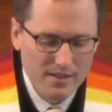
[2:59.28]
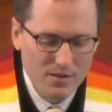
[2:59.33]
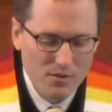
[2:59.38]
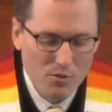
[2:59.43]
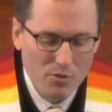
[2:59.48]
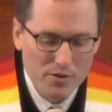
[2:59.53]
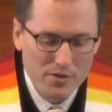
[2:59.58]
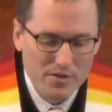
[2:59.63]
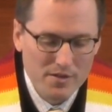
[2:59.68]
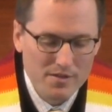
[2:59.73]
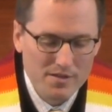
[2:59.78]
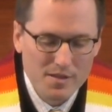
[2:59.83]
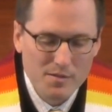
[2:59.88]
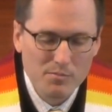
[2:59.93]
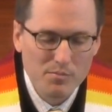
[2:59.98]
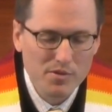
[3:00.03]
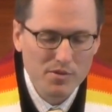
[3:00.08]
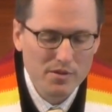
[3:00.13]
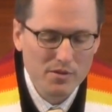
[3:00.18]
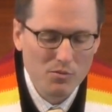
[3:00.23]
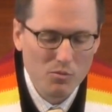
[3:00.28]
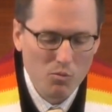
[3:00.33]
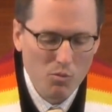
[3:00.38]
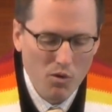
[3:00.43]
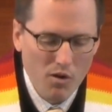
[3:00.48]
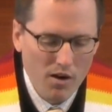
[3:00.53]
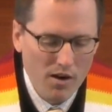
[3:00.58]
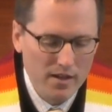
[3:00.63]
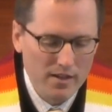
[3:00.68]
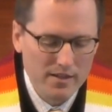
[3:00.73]
or to simply
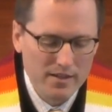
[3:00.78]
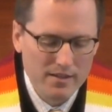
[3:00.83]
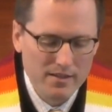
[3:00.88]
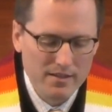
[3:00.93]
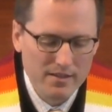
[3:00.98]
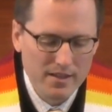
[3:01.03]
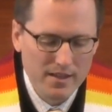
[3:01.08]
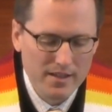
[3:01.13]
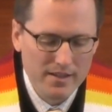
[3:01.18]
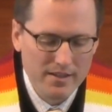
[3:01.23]
walk and